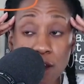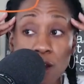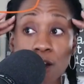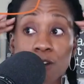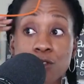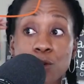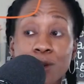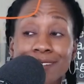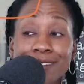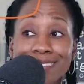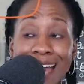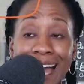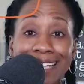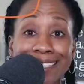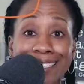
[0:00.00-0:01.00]
for
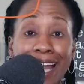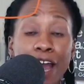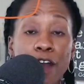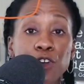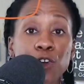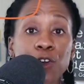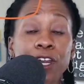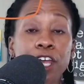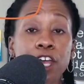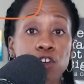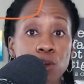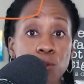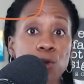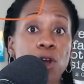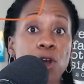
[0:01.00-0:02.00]
exactly how you're going to get your
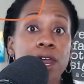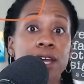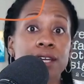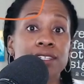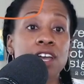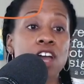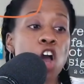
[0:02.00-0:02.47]
product